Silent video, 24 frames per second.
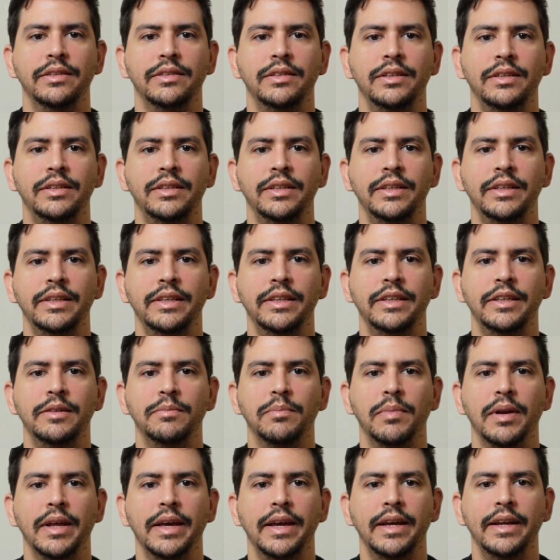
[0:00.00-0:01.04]

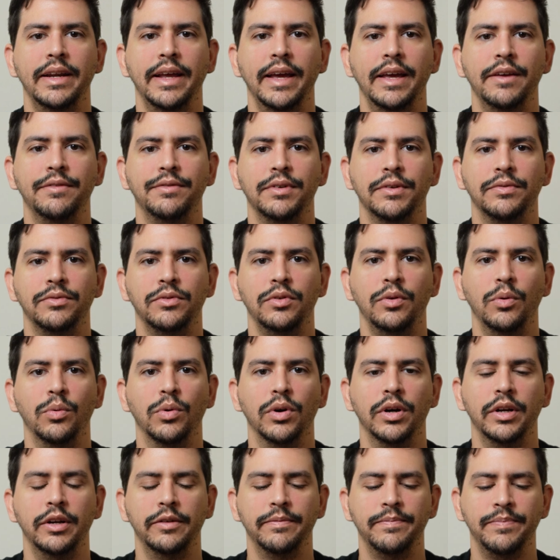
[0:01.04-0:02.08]
ZTE Blade
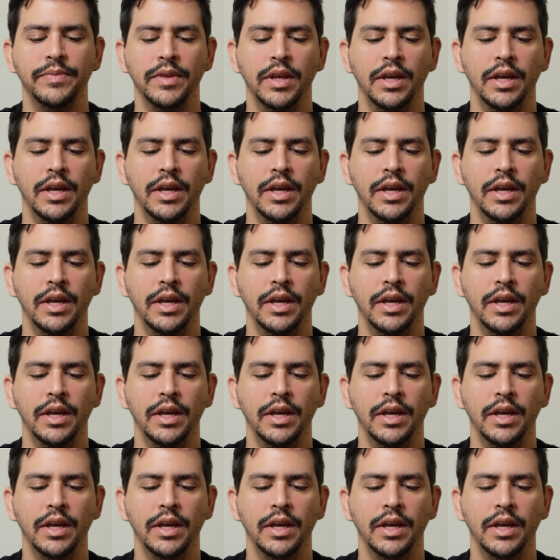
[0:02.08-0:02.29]
A51,